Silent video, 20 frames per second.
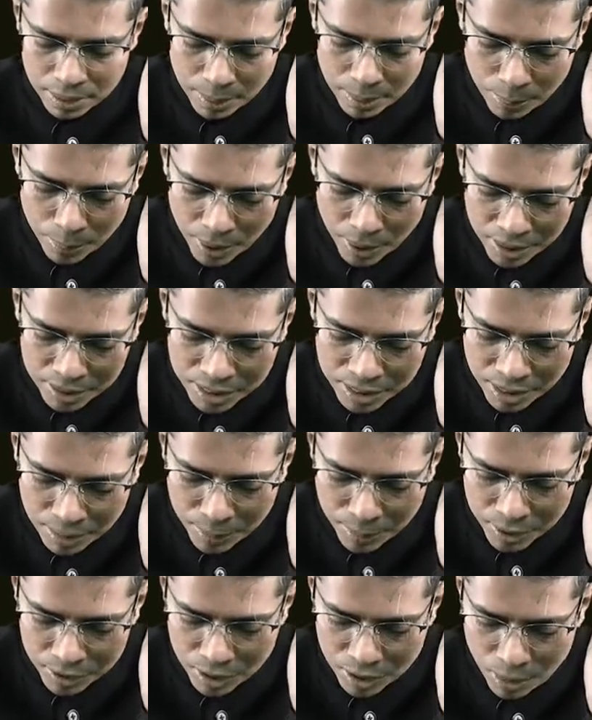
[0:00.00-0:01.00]
the partial
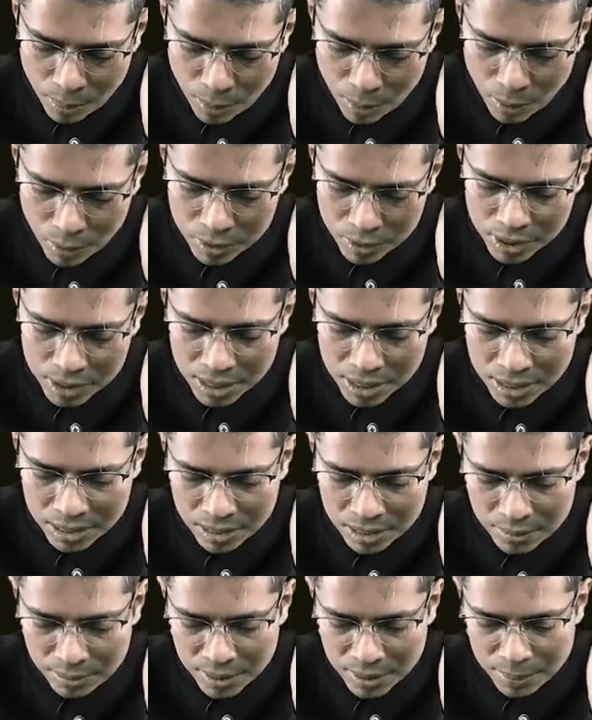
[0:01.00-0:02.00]
pressure of oxygen
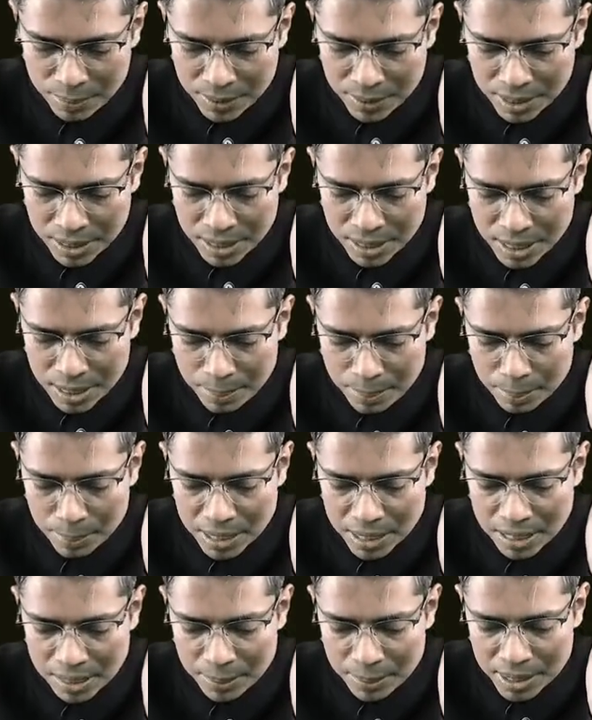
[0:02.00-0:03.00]
is 50
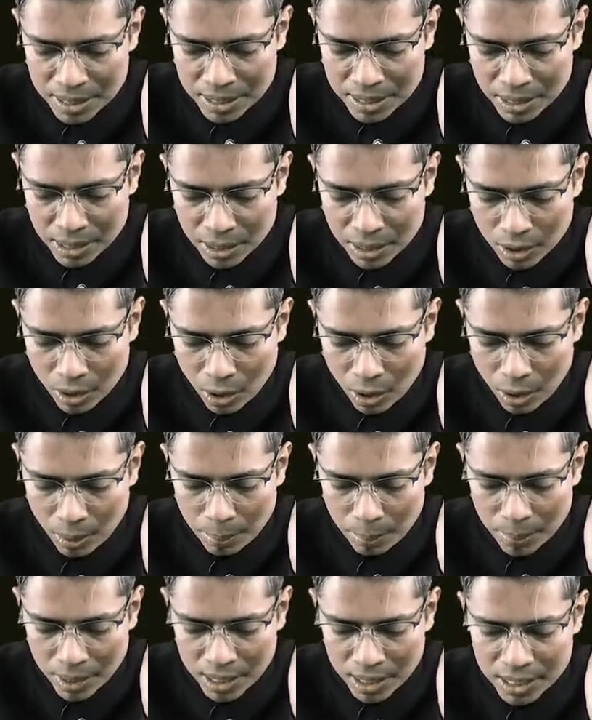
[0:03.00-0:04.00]
millimeter
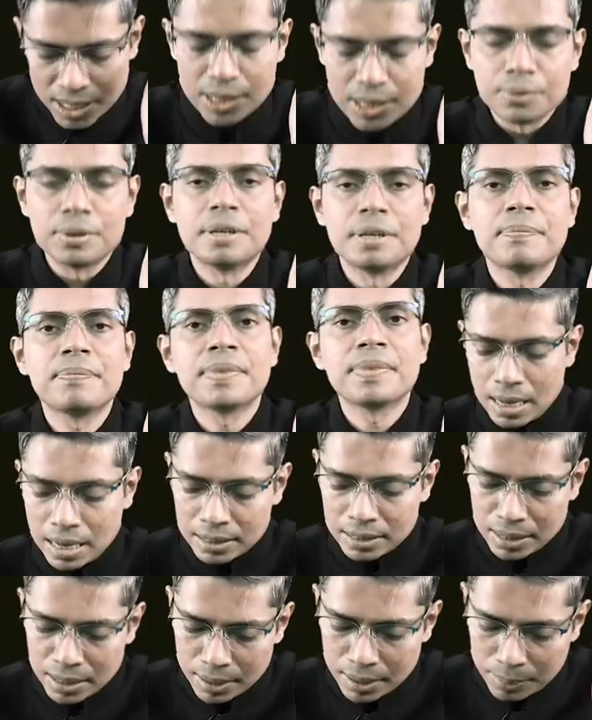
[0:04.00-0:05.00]
of mercury
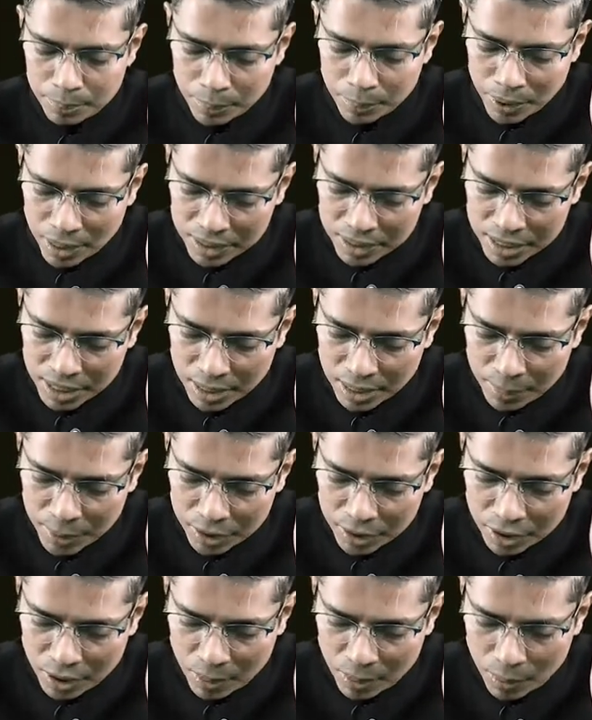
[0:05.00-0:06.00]
and the partial
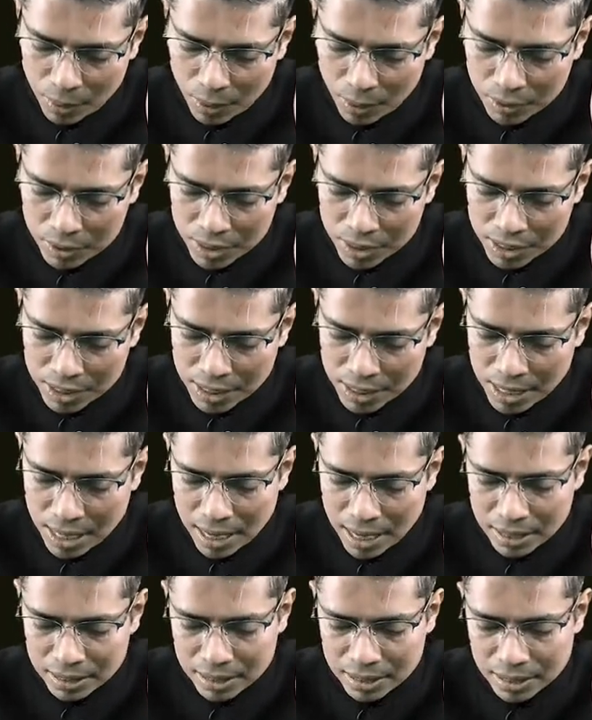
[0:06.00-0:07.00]
pressure of oxygen
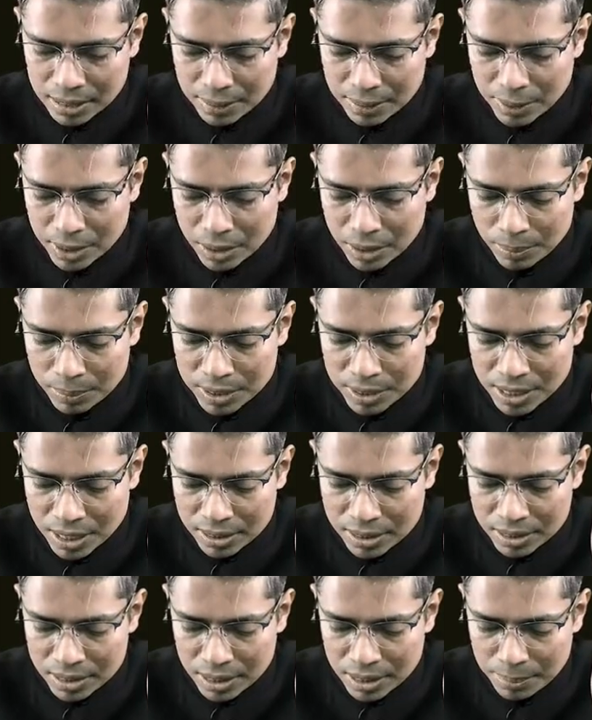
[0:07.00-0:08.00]
at the level of
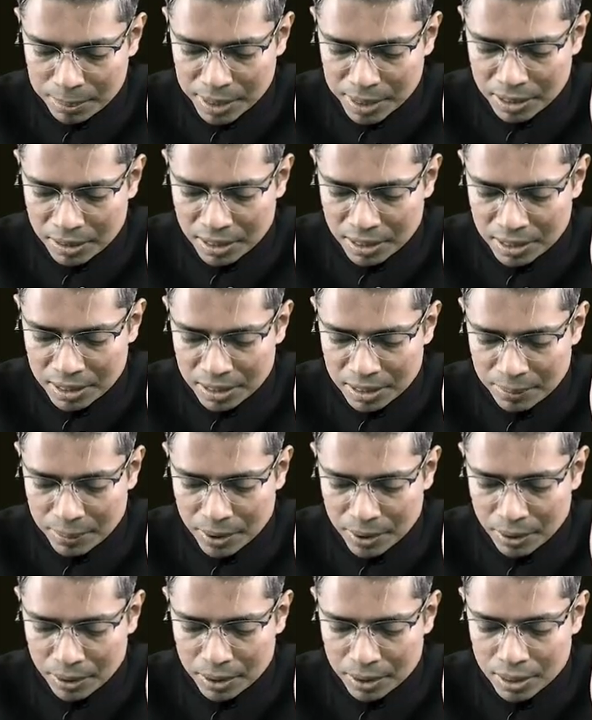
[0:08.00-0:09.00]
juxtamedullary
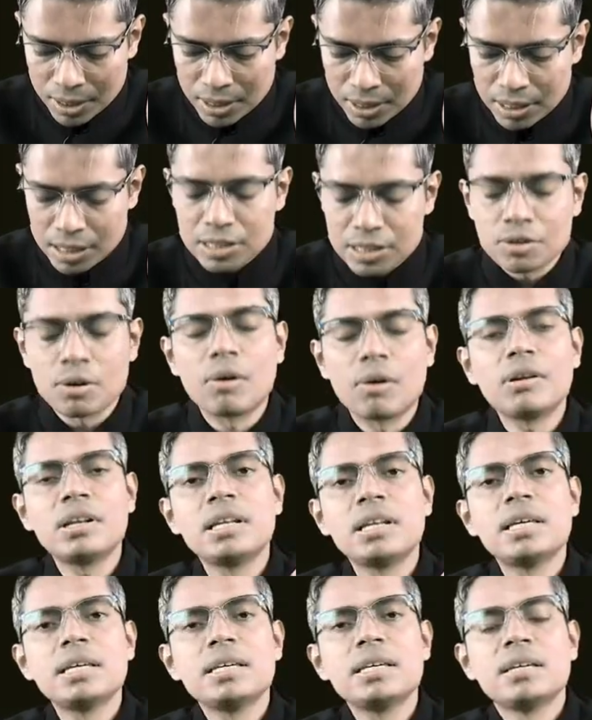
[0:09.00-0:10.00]
nephron is
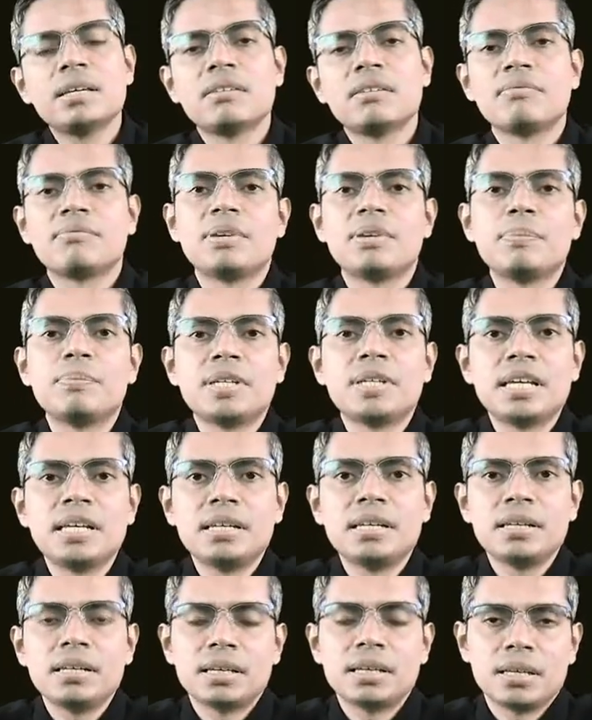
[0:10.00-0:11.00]
only
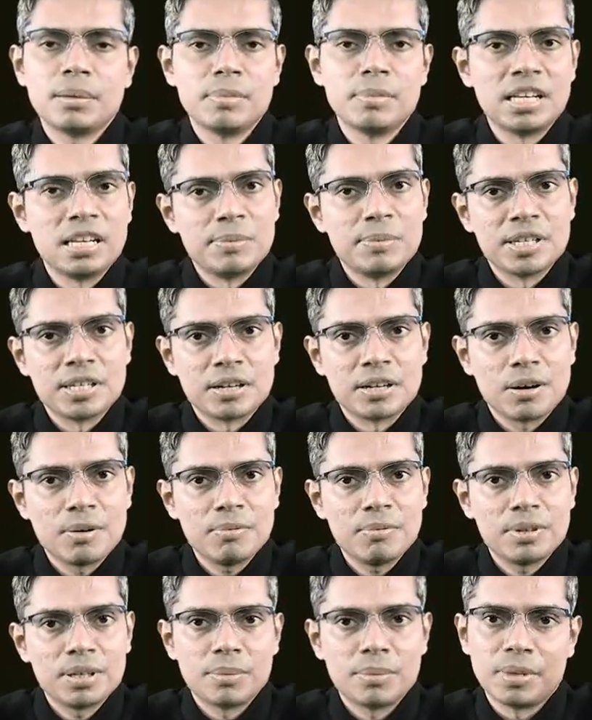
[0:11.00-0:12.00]
15 millimeter
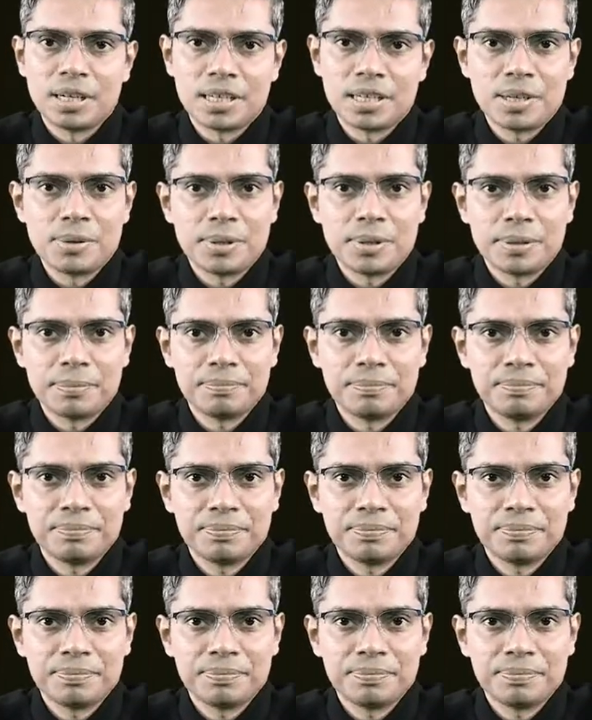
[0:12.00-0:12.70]
of mercury.